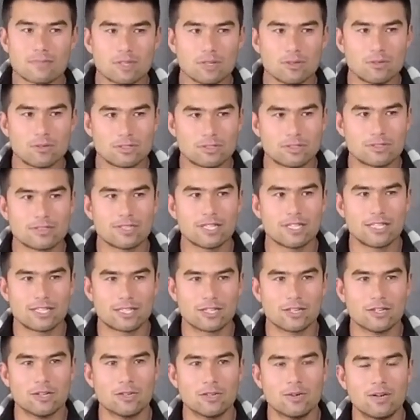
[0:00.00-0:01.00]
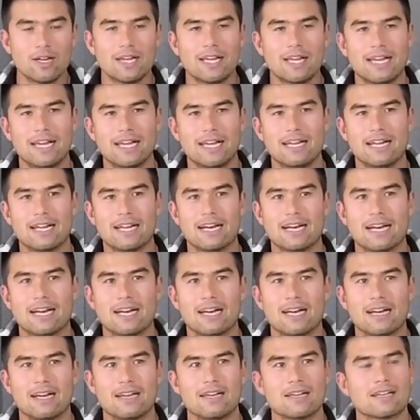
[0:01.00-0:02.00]
which was really cool. And
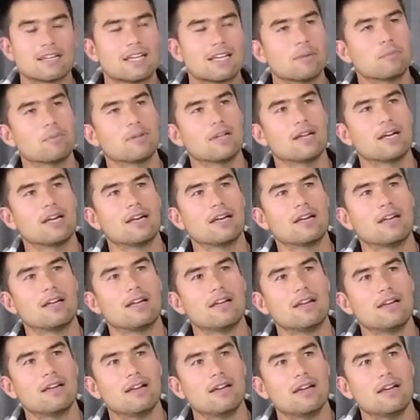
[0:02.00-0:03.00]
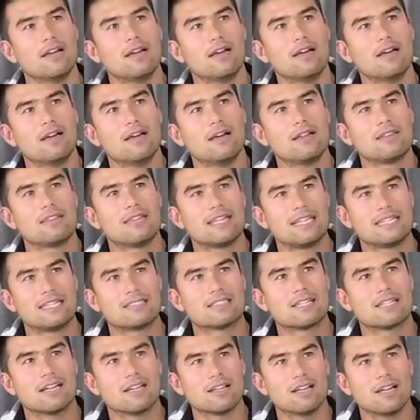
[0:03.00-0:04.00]
a couple of things
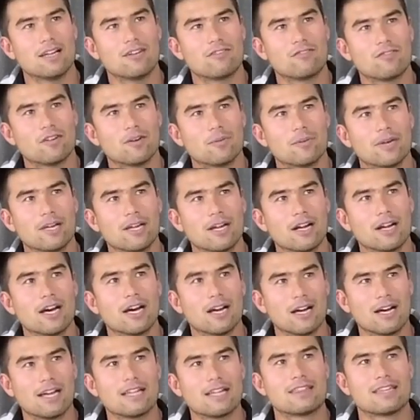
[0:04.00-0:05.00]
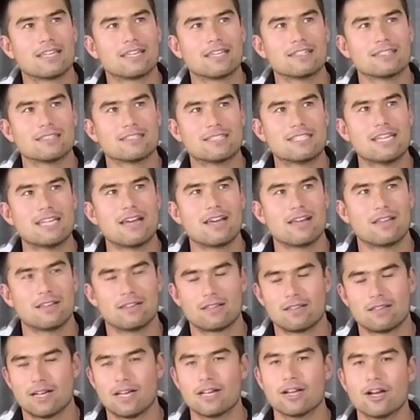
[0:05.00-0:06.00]
that I learnt from it. I think
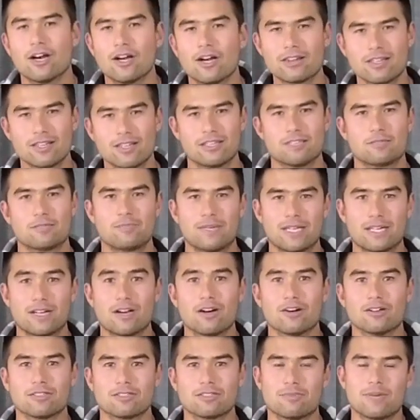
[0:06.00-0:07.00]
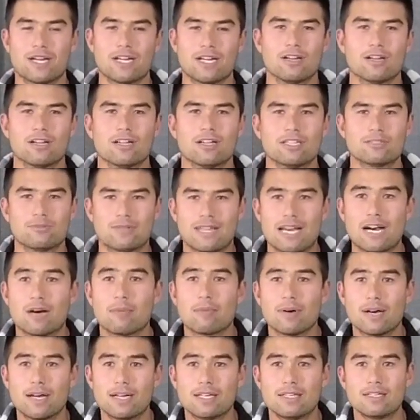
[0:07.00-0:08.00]
I know that there's big holes in my knowledge with
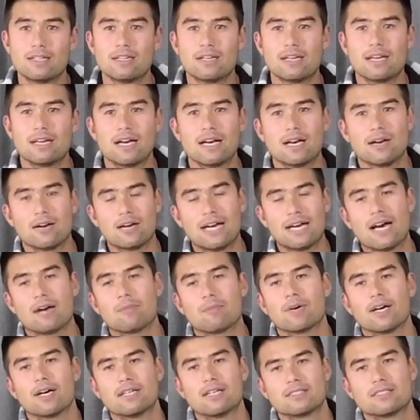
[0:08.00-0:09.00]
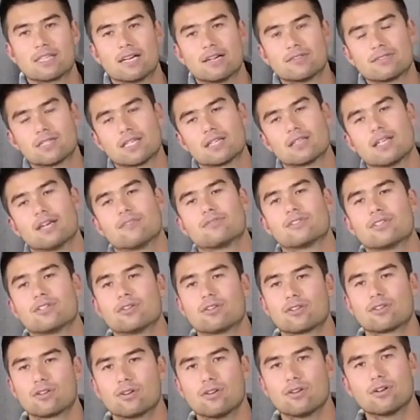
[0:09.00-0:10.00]
Alpine stuff, so I'd love to do
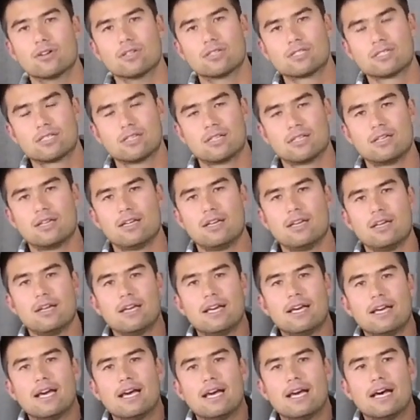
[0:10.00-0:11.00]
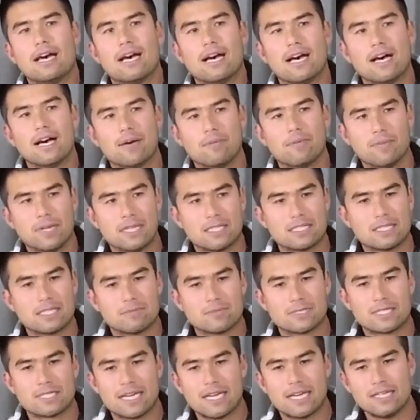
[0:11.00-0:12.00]
a course at some
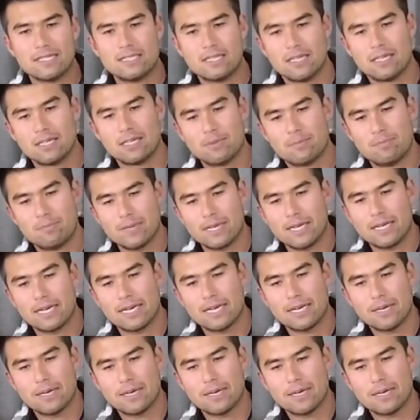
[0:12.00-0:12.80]
stage. But